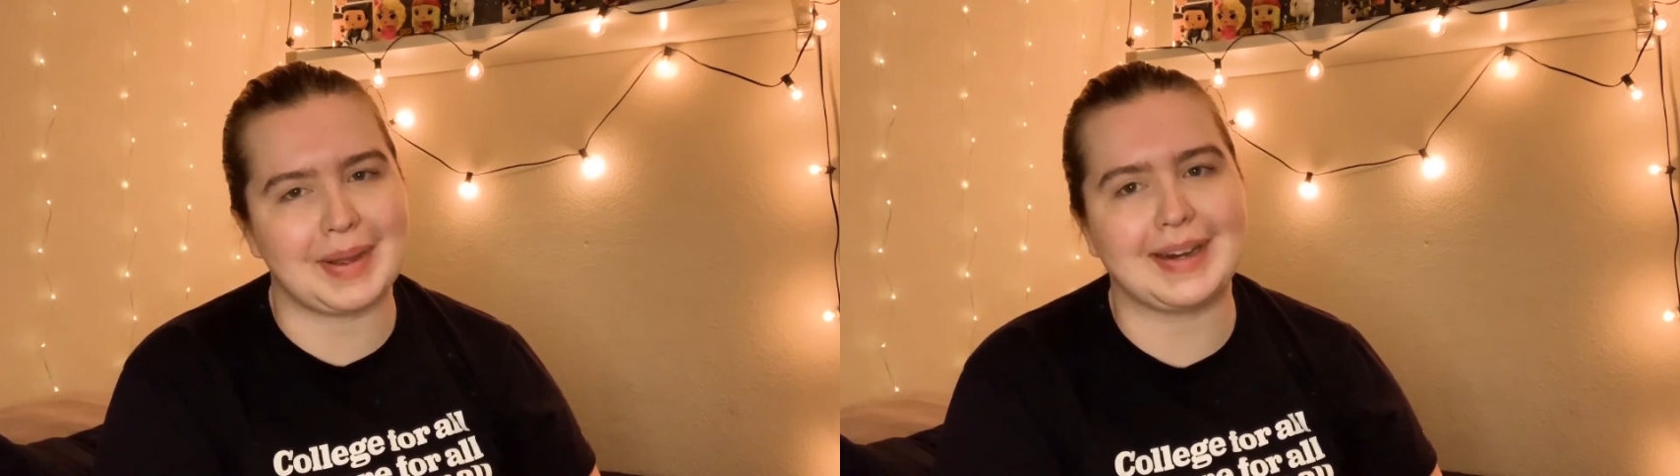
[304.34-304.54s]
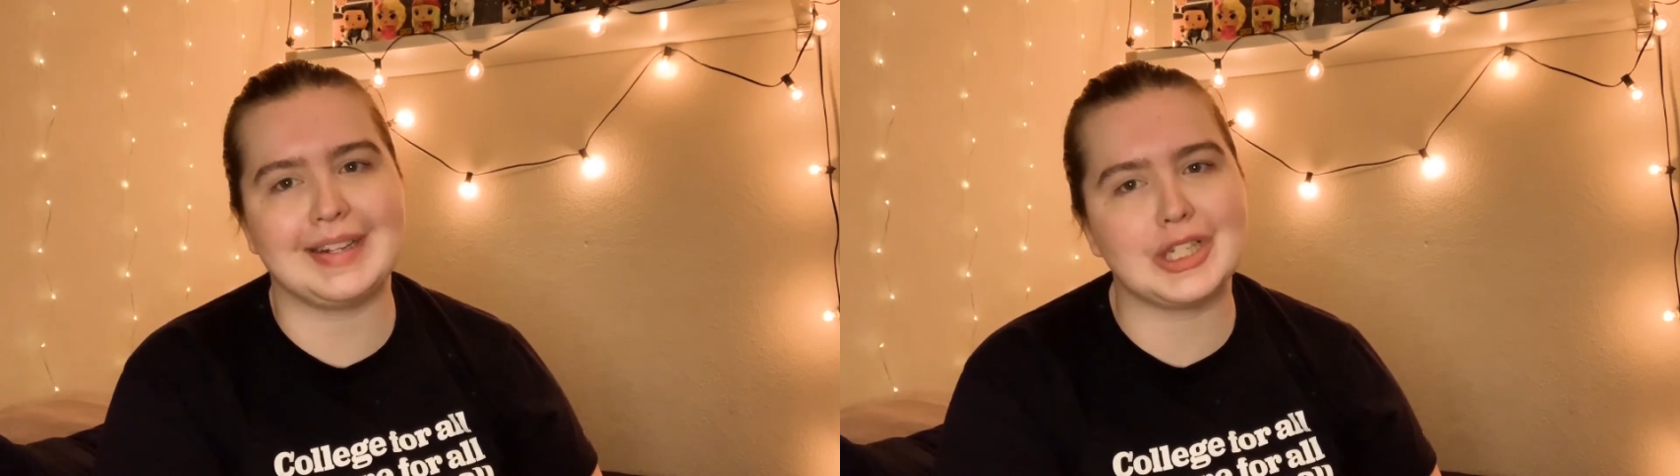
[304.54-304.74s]

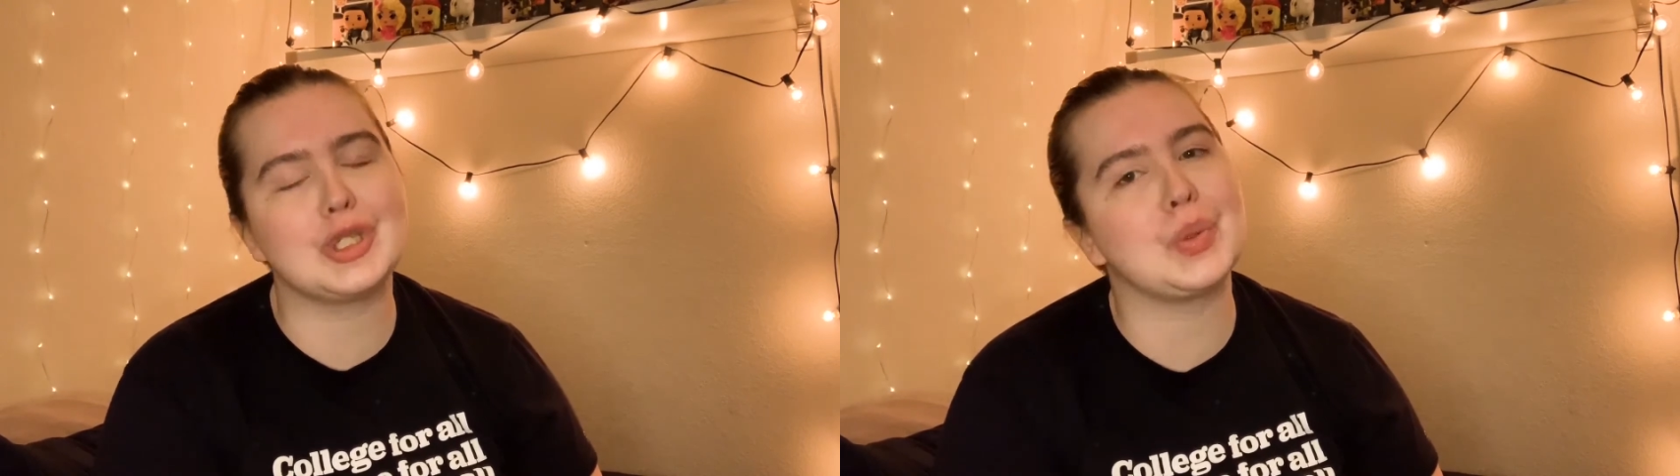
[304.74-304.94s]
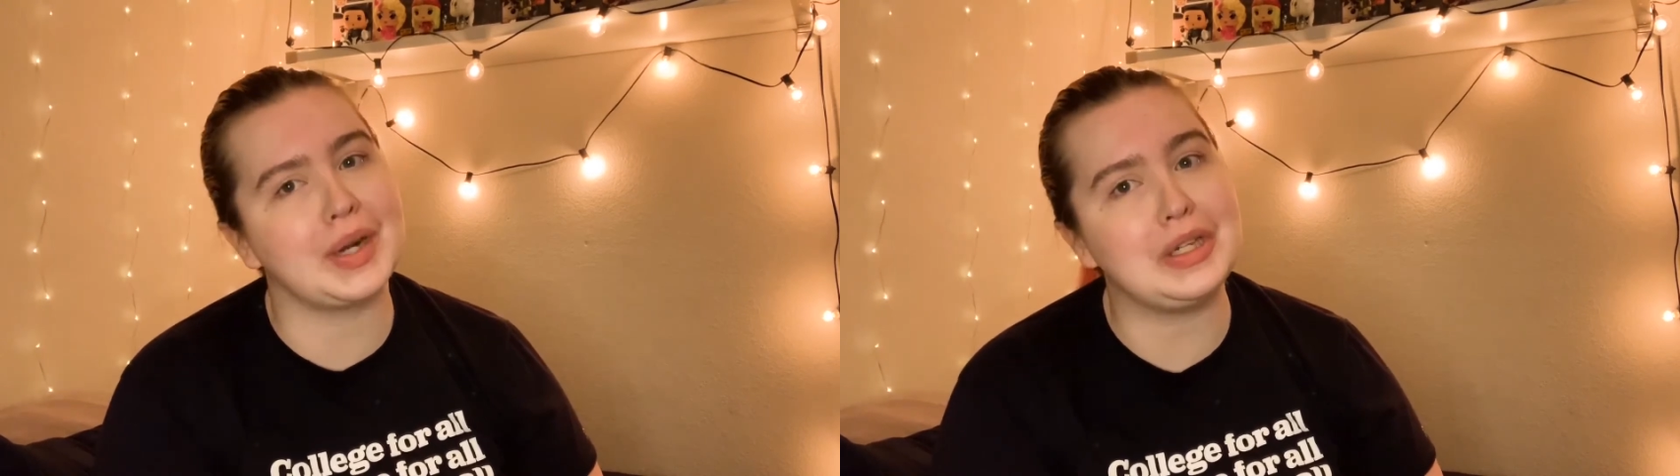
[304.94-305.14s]
on, it's
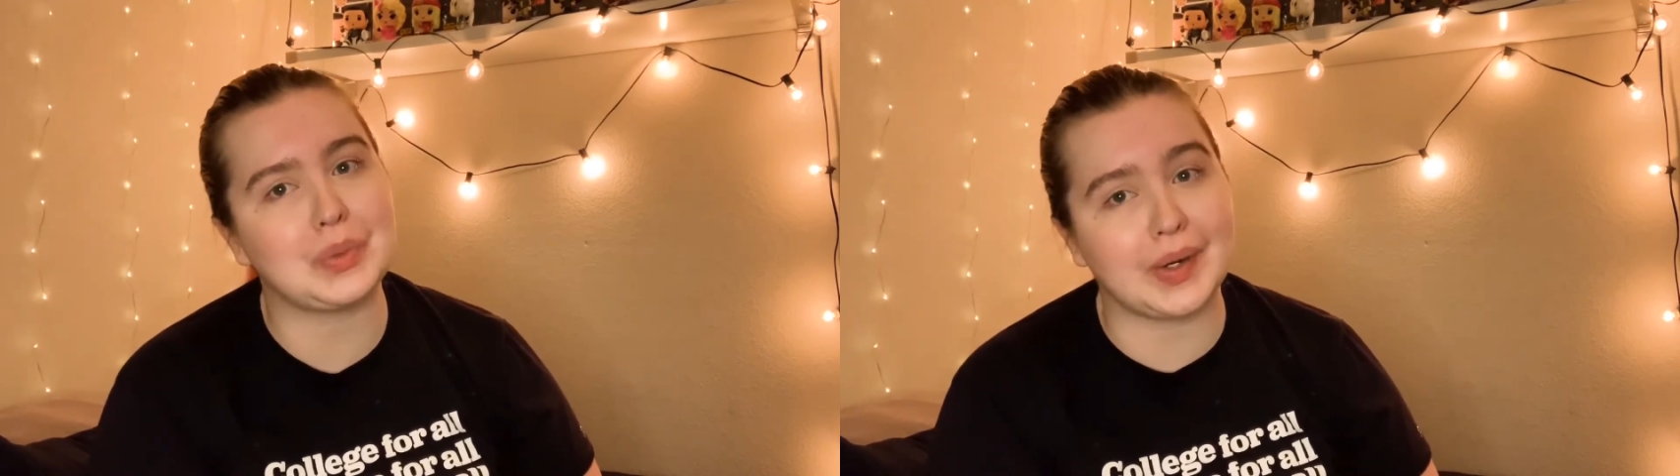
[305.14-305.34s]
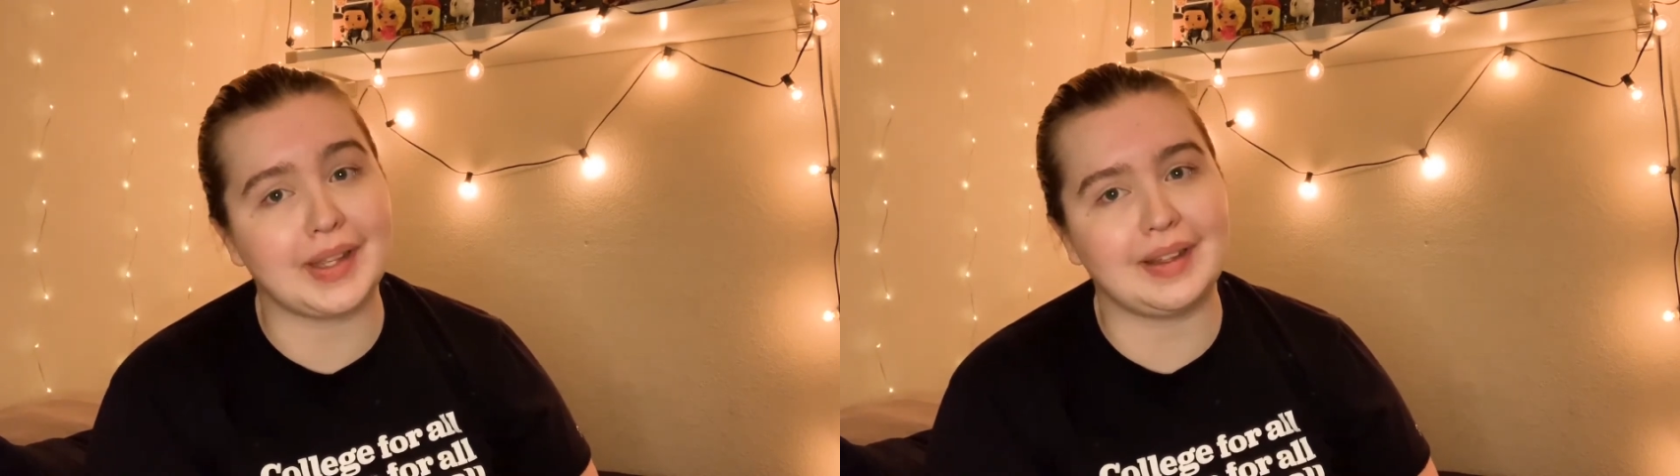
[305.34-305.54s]

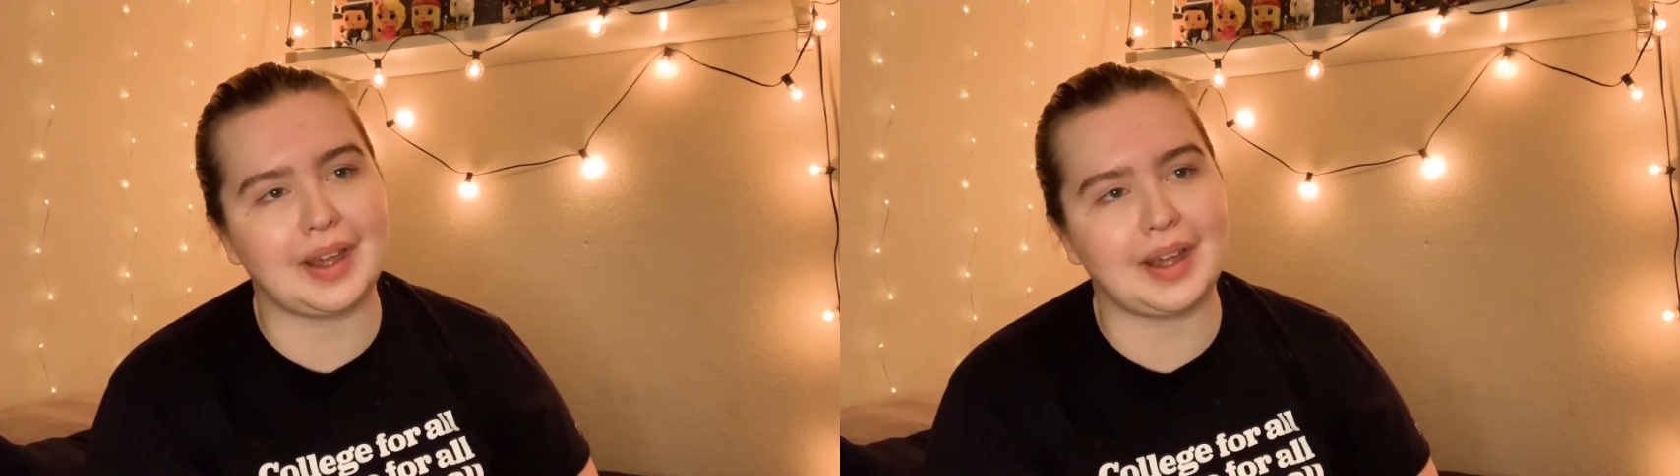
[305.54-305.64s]
2020.